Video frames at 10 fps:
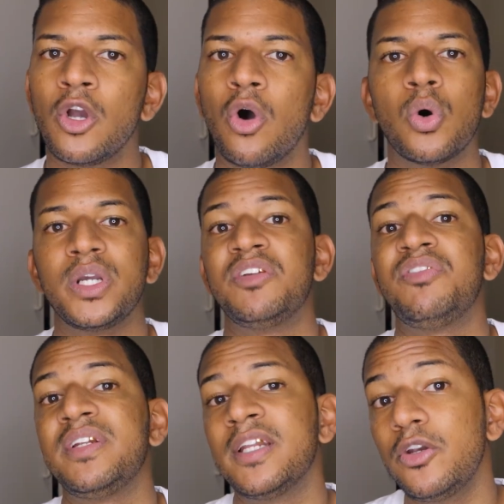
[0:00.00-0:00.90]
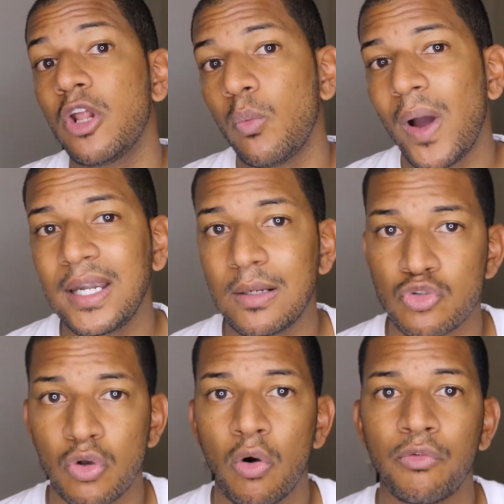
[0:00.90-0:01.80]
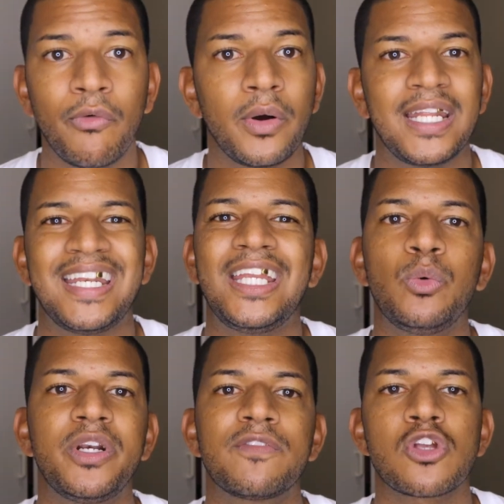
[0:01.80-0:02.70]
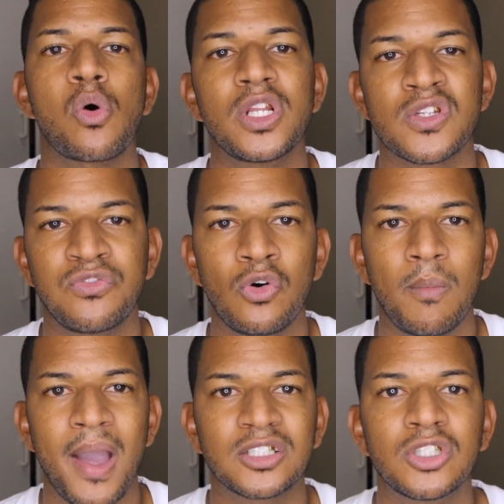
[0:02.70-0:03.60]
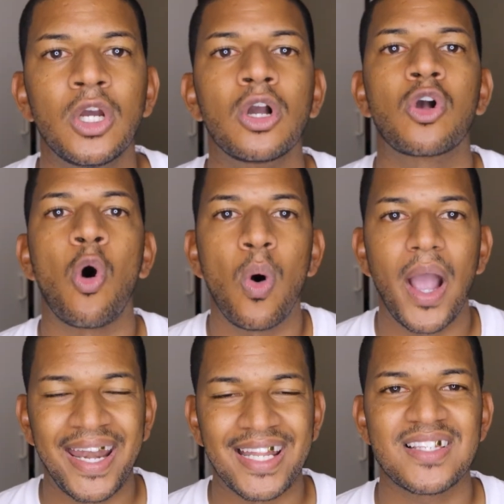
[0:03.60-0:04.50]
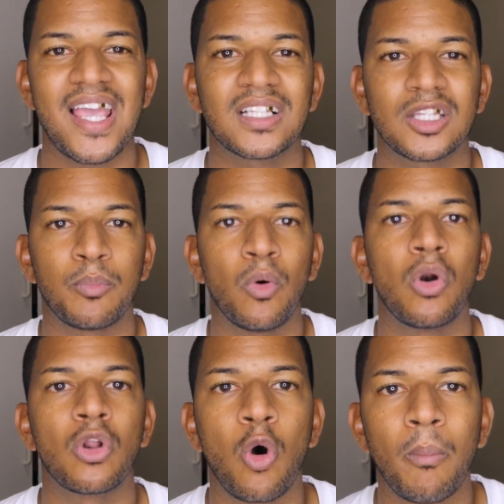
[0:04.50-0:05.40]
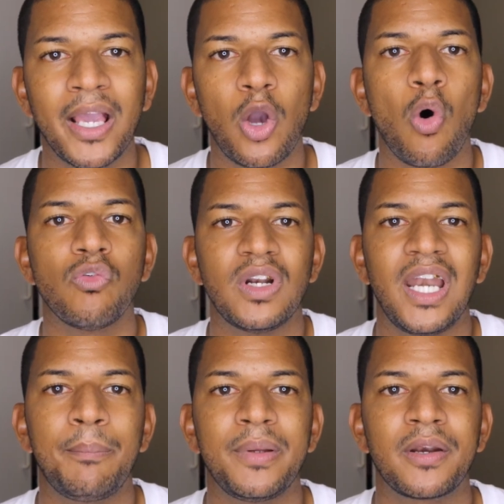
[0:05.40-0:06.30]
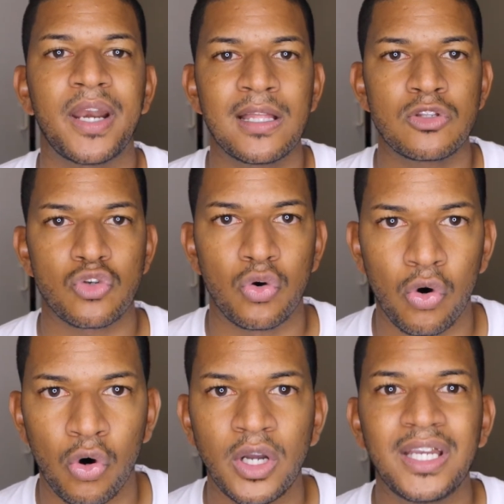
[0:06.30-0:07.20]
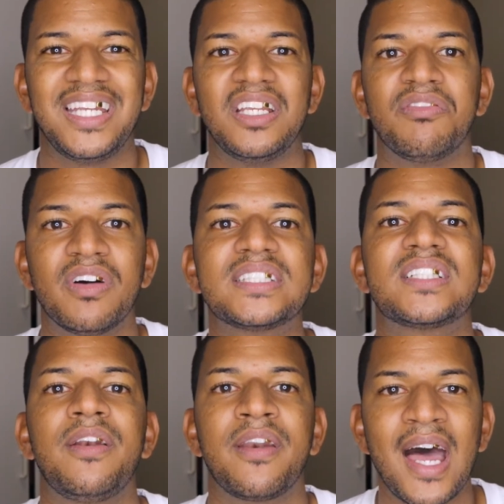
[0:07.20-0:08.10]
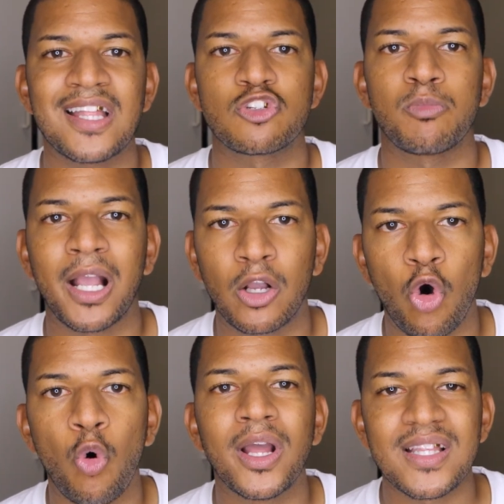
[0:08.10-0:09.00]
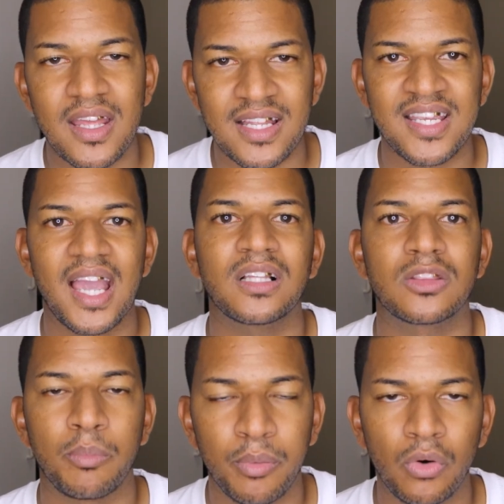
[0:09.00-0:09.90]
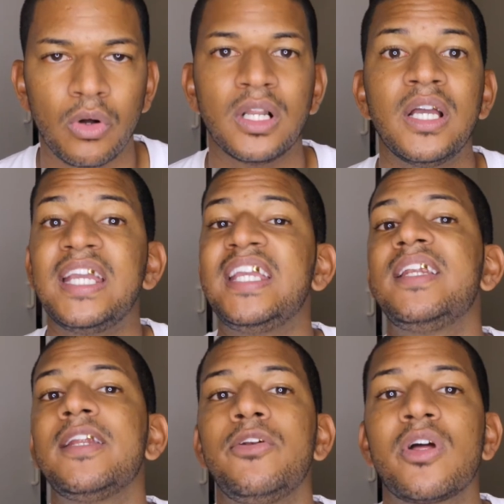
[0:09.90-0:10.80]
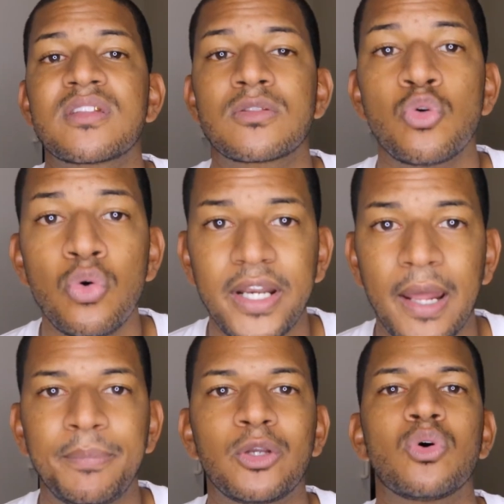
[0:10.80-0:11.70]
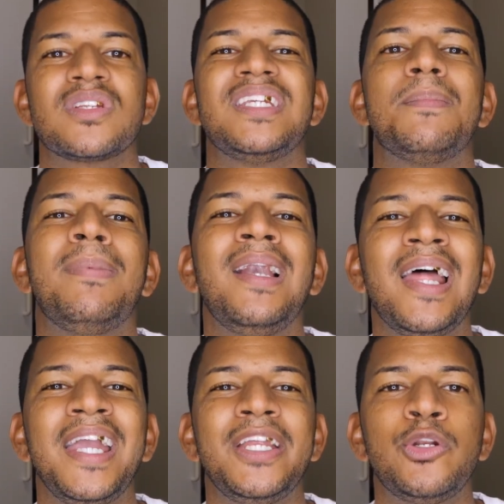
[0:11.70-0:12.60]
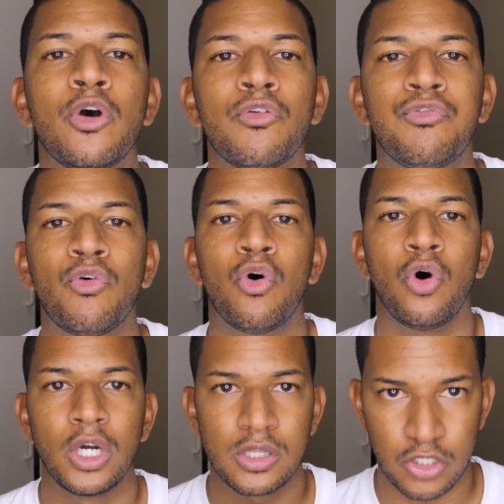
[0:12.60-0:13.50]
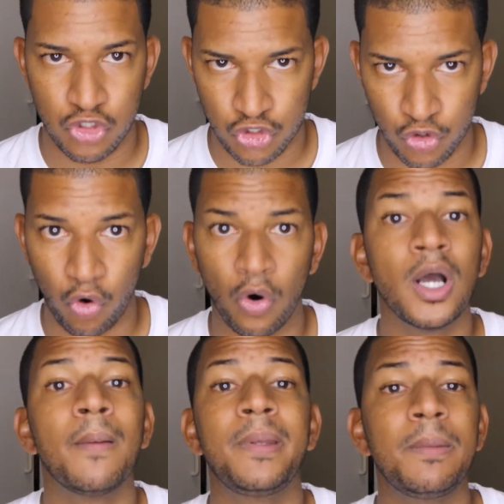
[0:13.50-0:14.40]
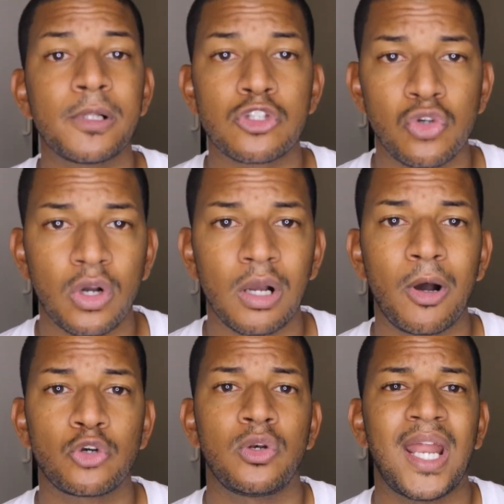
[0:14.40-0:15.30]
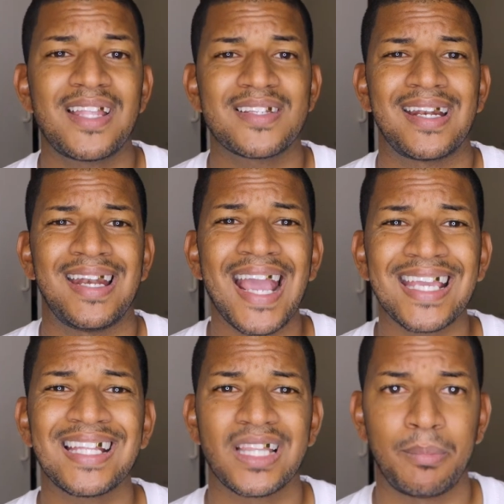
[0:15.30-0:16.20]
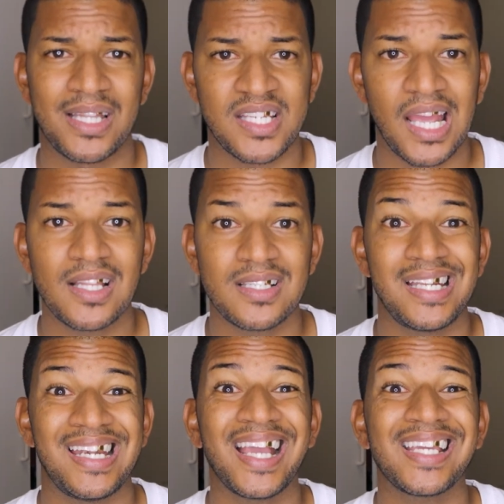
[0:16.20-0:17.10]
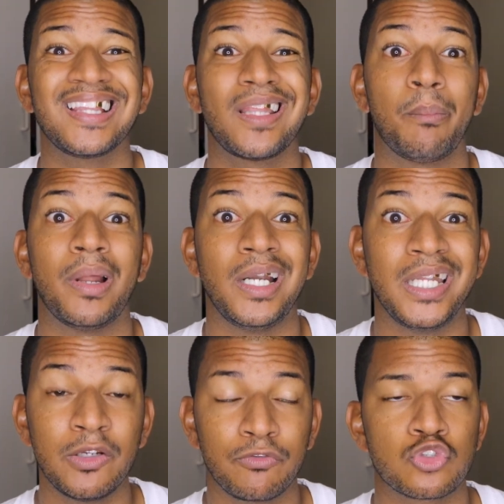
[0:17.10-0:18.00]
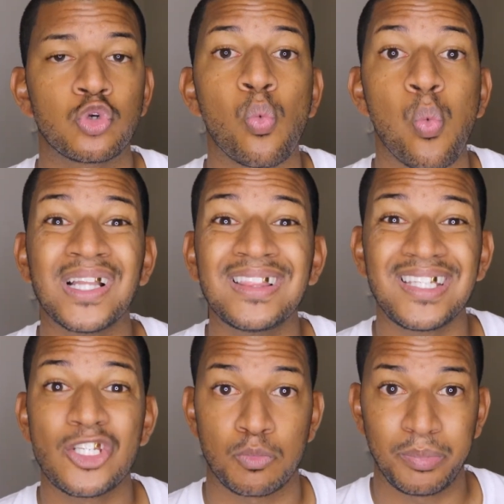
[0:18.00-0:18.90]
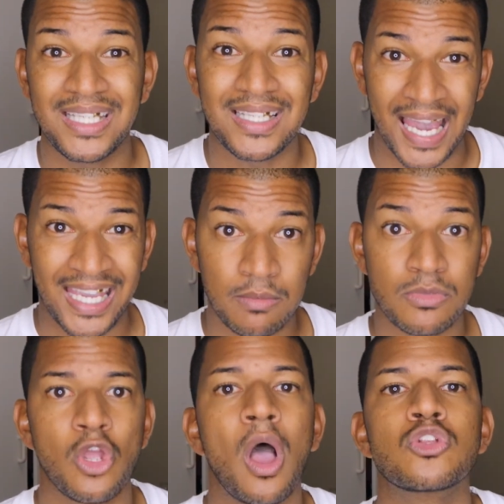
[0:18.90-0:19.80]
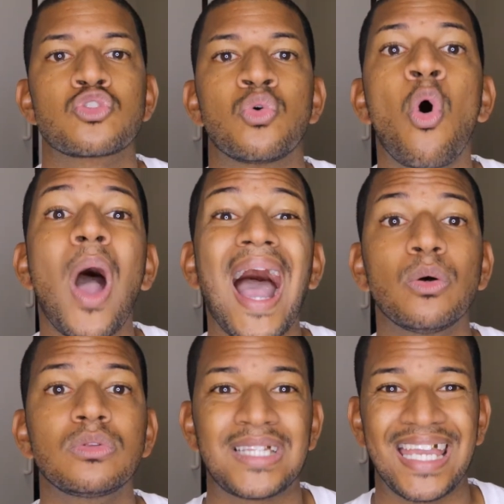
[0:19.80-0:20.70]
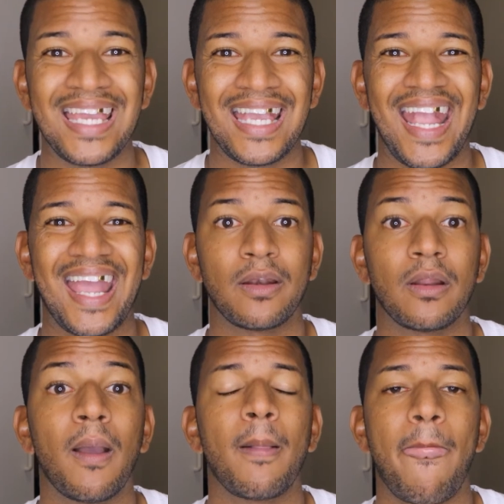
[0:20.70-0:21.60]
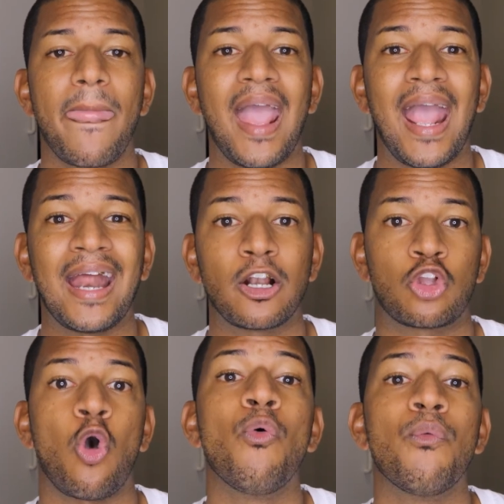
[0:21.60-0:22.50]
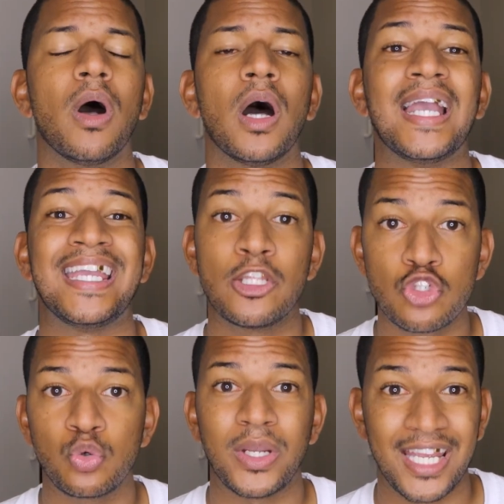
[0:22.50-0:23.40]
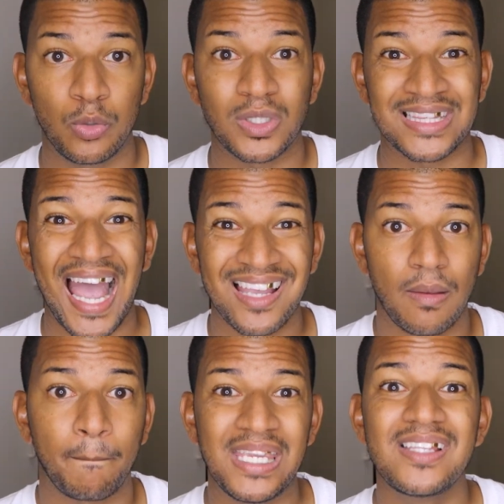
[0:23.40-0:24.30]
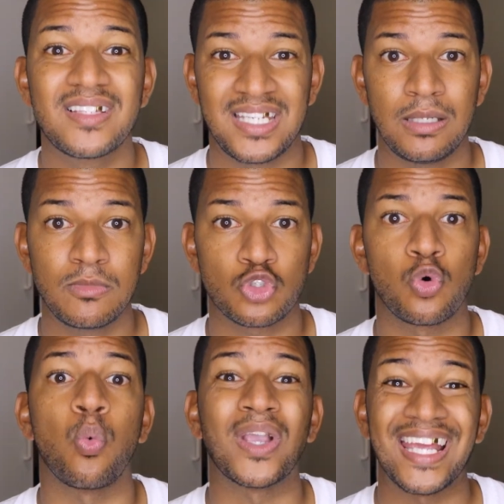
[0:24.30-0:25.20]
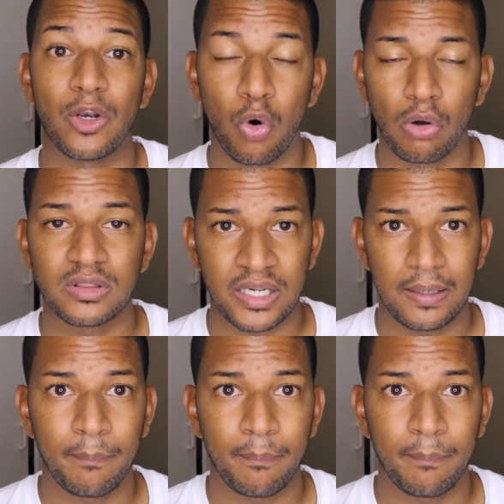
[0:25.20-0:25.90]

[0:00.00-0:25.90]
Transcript: Or if he did not want them to go forward, then he would have told his fullbacks, go and attack the ball, go make overlapping runs or inverted runs by go and attack the ball. He did not do that because he played for the draw. People talk about United lacking the mentality, lacking the belief to win these big games, to go out there and and go head to head with the other big teams to get all 3